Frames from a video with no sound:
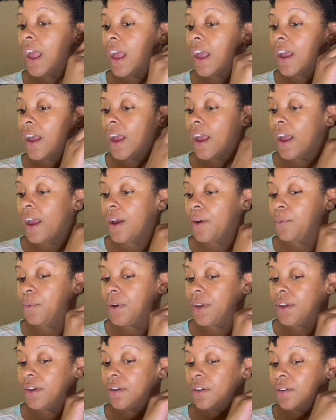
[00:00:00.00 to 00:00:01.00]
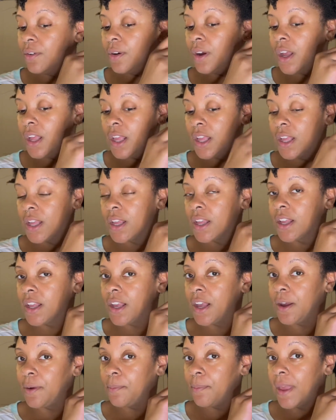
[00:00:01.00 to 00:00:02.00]
I will
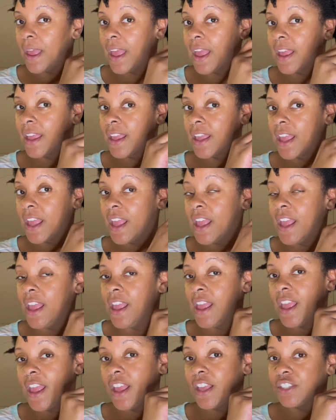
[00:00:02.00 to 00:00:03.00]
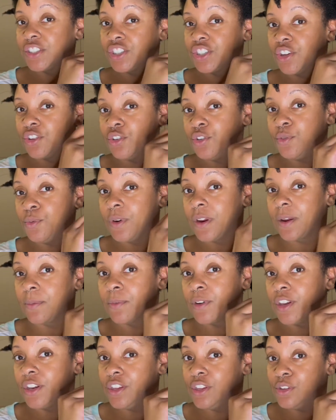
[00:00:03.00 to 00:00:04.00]
come back and show you what I'm
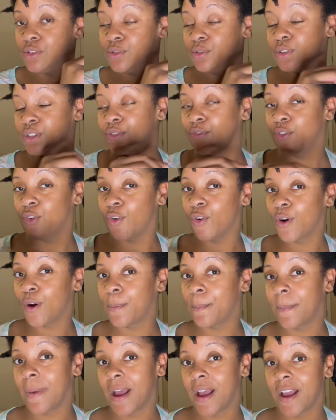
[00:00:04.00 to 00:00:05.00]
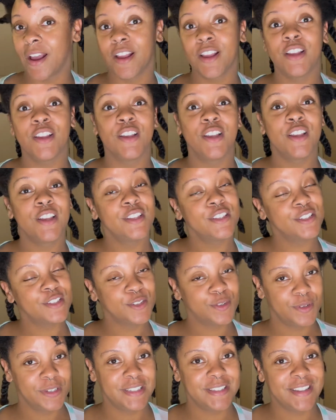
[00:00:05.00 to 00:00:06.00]
gonna use for my
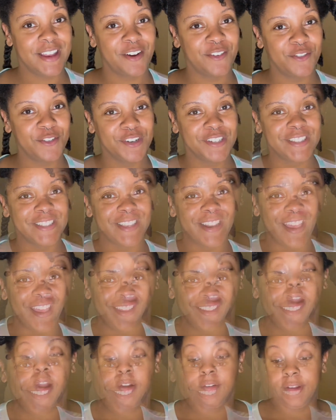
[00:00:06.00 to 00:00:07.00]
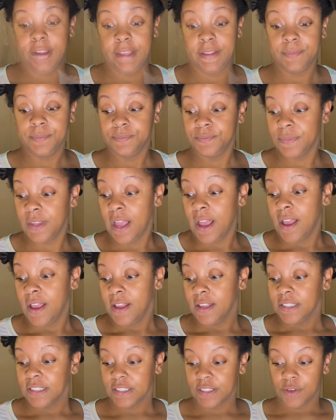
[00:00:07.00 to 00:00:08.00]
twist out for today. All right,
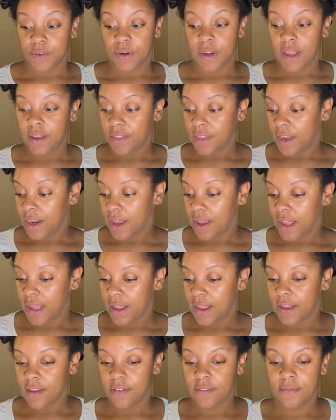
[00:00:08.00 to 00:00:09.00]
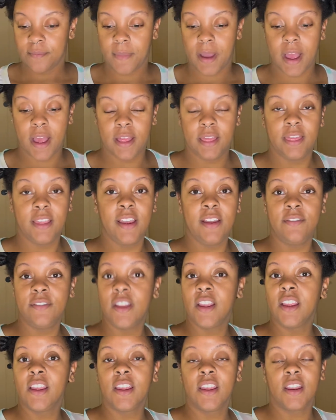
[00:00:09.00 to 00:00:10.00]
So now that I have my
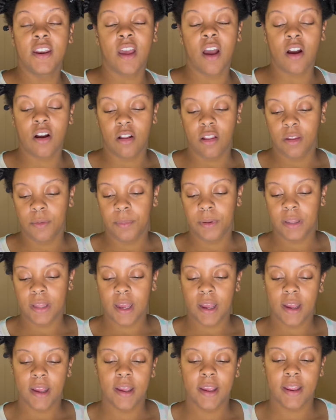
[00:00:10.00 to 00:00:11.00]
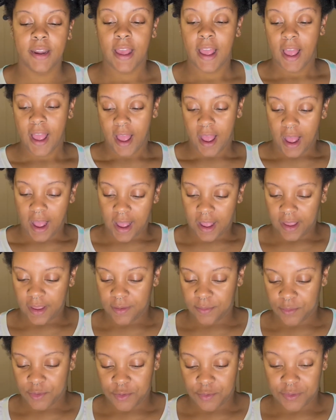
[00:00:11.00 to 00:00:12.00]
leave-in all applied, I
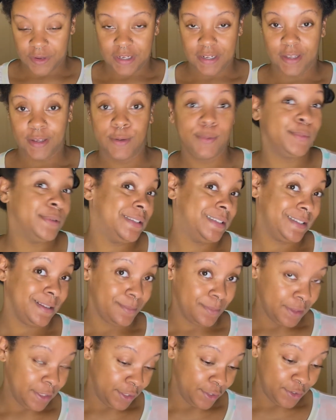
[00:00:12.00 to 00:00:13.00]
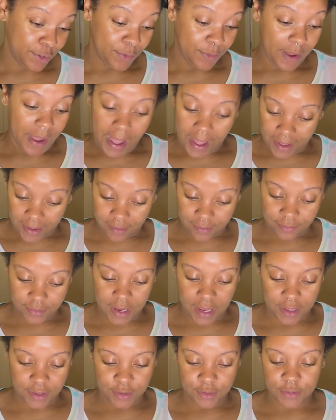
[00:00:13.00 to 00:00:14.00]
am going in with something new. I have
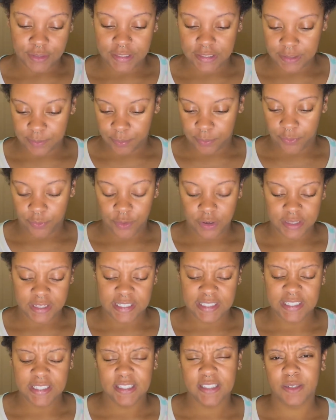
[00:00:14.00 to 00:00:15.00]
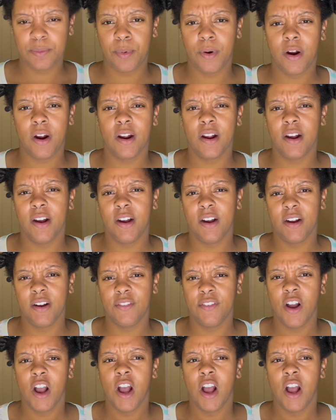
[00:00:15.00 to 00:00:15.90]
not used this before. This is a part of